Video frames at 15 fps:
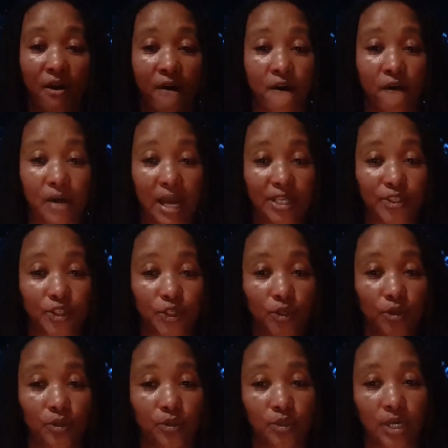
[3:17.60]
right?
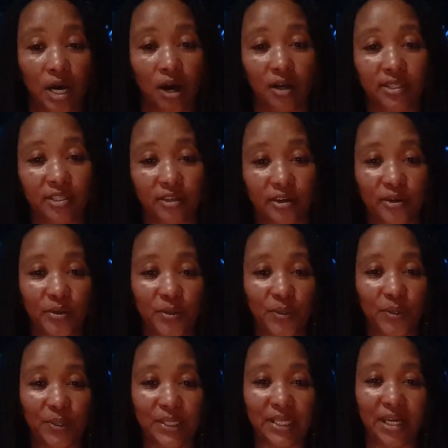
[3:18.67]
So hot or
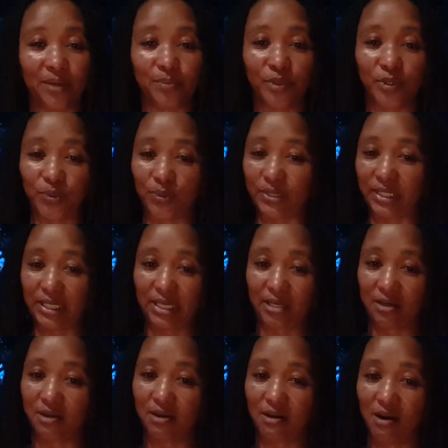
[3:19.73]
cold, I'm
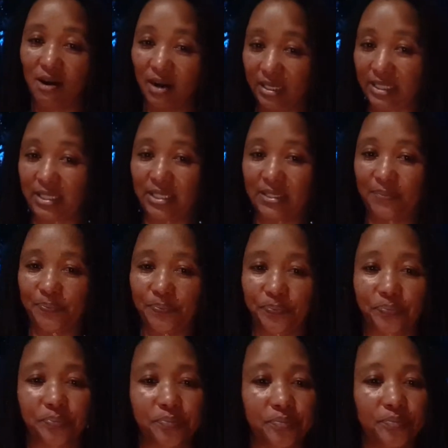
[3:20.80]
choosing hot.
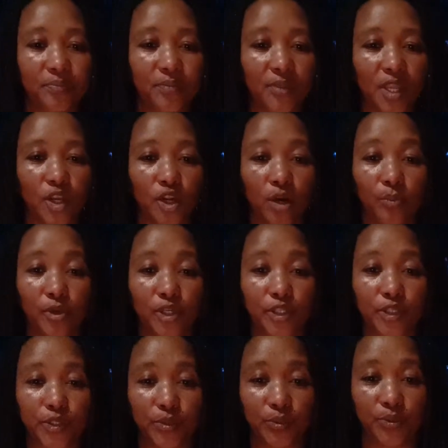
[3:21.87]
Number
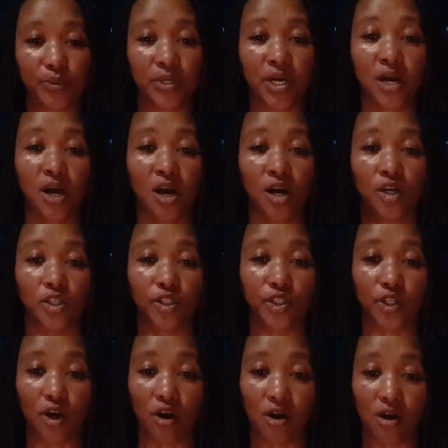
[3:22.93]
2,
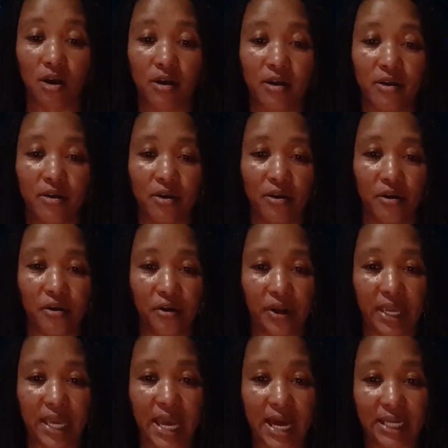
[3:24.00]
dog or
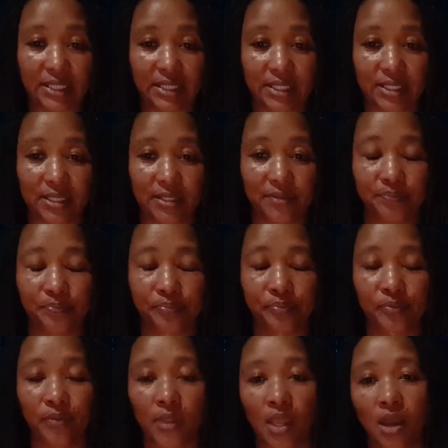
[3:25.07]
cat.
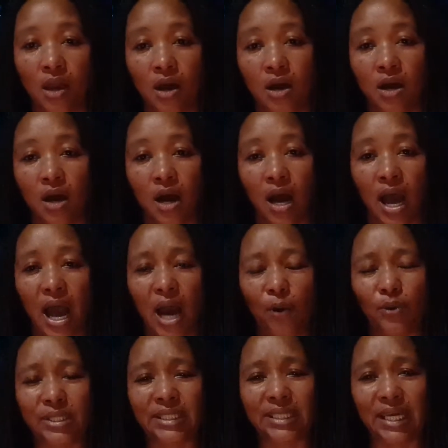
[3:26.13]
I
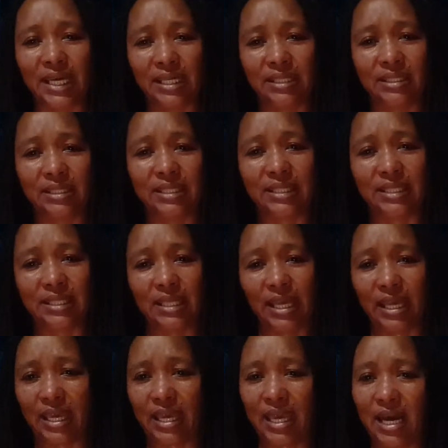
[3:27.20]
would tend to
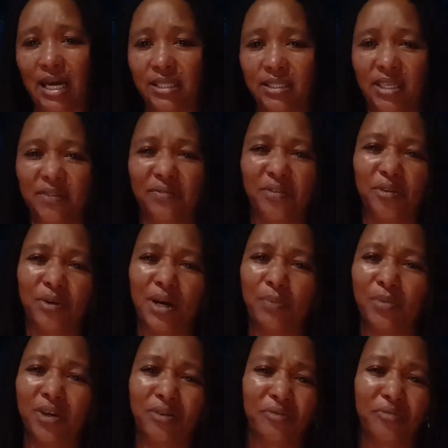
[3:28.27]
say cat, even though I'm
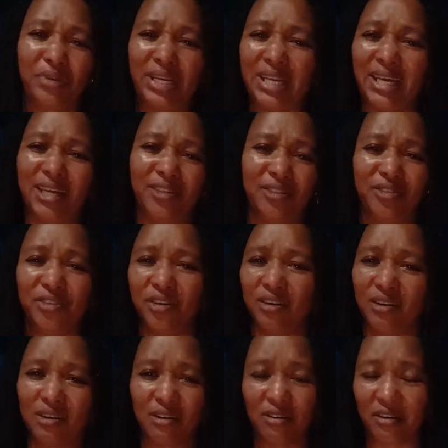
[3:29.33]
not really a
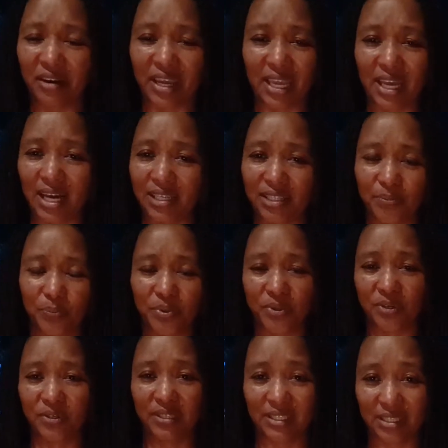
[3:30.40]
dog or cat
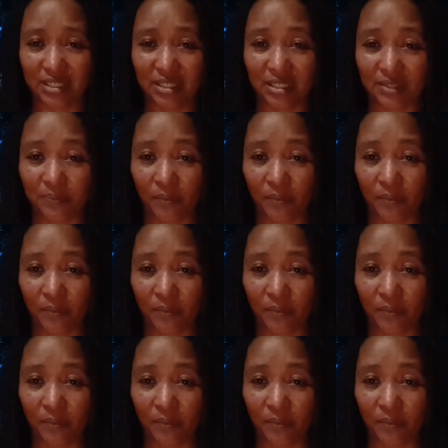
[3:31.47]
person.